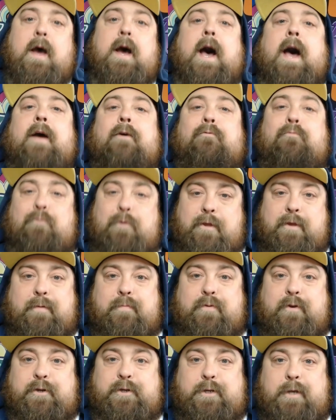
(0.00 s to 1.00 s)
I really
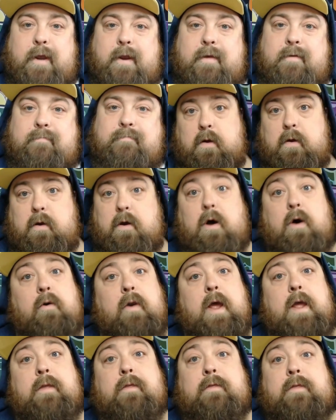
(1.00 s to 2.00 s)
appreciate it.
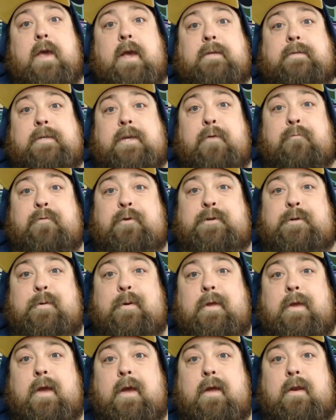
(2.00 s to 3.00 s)
Alright, thanks again for
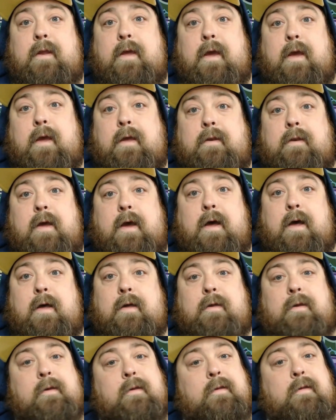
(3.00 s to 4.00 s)
tuning in, and
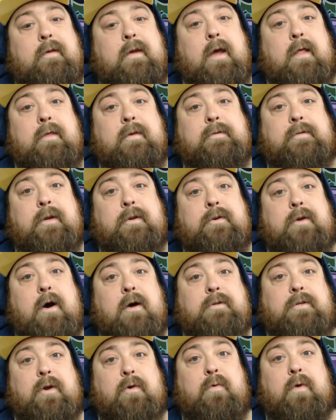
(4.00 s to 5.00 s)
at least our
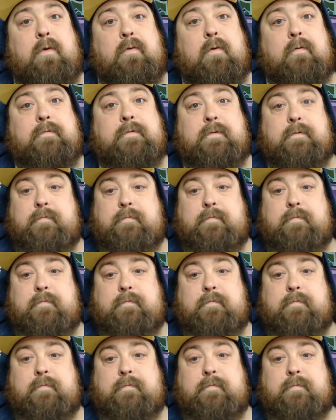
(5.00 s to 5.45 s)
dogs aren't werewolves.